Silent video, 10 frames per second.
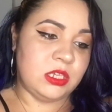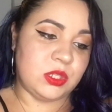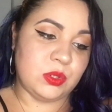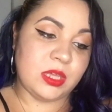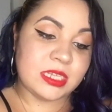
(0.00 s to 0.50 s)

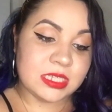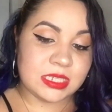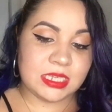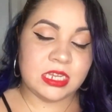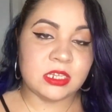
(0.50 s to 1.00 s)
so that's
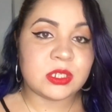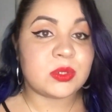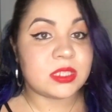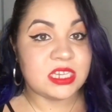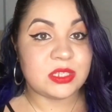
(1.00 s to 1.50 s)
exciting
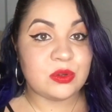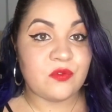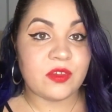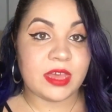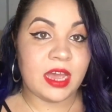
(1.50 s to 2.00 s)
so stay
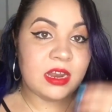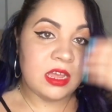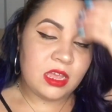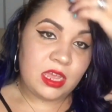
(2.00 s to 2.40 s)
tuned for that